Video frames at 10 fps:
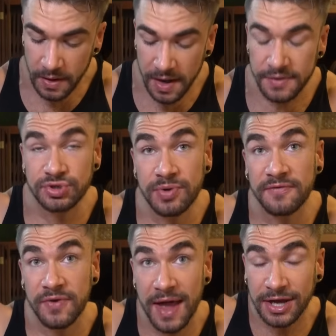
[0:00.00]
And there's quite a
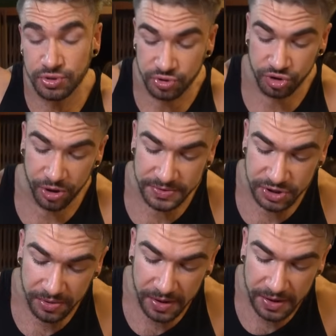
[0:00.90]
few actual Germans
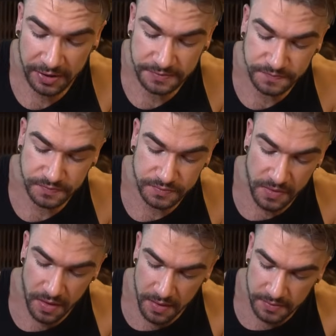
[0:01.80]
here right now.
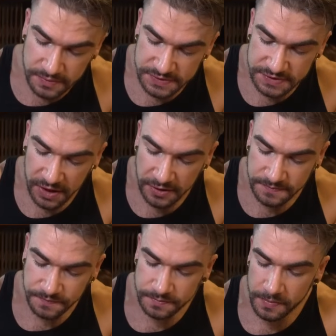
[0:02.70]
So
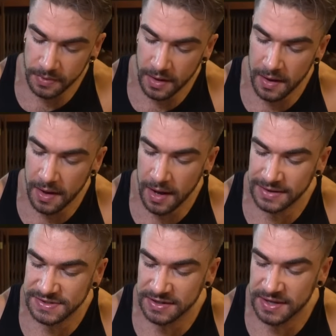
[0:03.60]
I
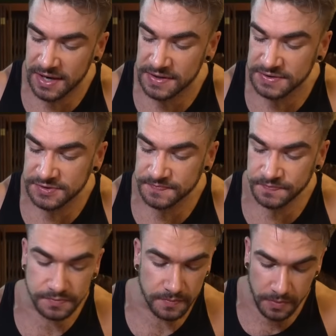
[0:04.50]
take that as
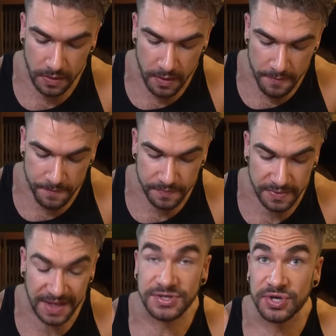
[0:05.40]

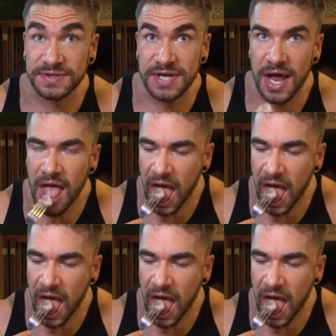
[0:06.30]
that's a good sign.